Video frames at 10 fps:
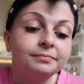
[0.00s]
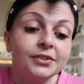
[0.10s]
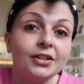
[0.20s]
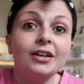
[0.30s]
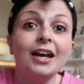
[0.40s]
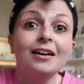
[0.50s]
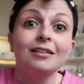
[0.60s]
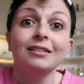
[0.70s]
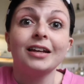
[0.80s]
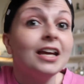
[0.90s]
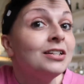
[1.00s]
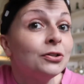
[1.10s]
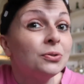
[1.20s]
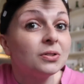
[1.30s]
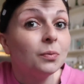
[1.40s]
So yeah,
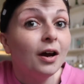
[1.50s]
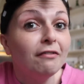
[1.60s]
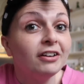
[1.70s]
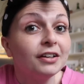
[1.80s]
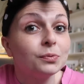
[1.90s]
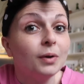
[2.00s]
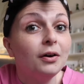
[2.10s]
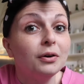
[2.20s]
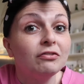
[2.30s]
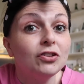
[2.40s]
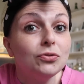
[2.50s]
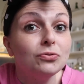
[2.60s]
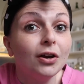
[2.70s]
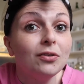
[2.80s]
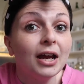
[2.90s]
Kindles are worth it as well if you
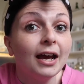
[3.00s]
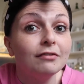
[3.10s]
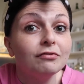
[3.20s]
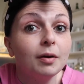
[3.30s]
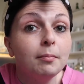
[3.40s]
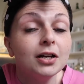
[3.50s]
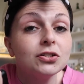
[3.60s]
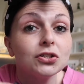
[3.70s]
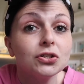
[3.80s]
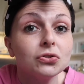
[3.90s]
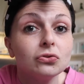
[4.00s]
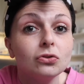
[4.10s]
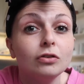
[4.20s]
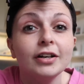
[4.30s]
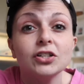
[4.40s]
don't have much
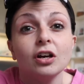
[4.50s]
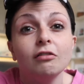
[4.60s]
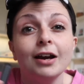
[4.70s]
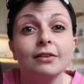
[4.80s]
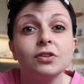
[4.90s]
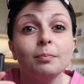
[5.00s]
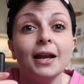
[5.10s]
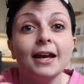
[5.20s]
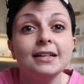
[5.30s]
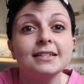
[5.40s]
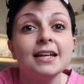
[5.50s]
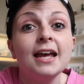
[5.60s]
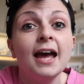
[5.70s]
storage around the place,